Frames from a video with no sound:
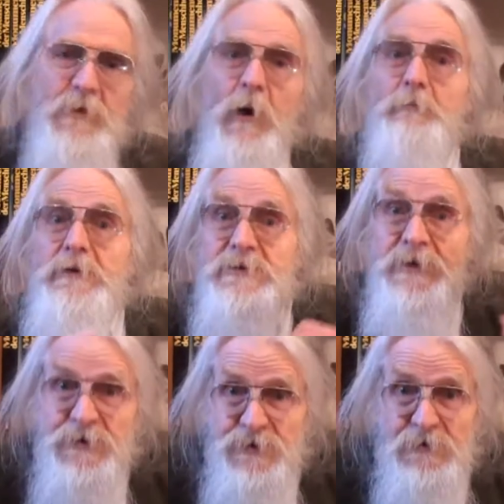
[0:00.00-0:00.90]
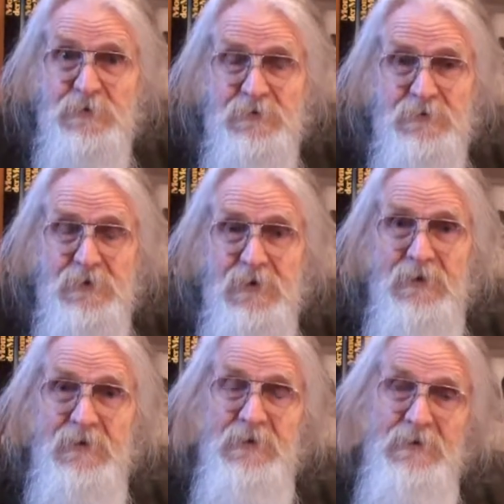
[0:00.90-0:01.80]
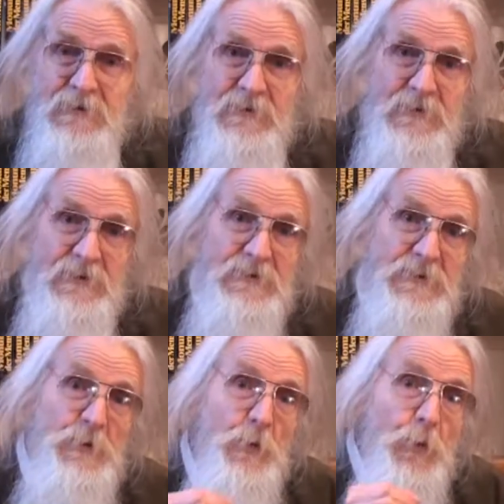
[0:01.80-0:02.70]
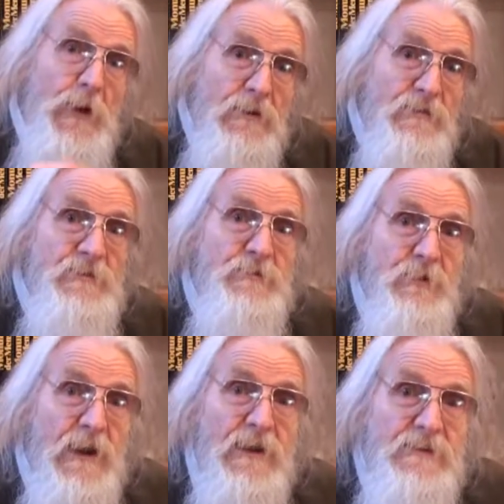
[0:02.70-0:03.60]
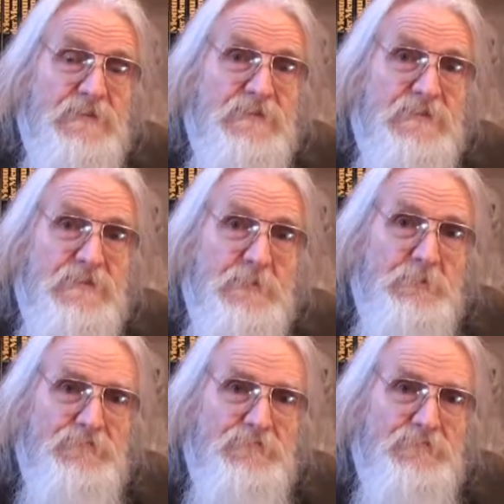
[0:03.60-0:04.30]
competition to win the race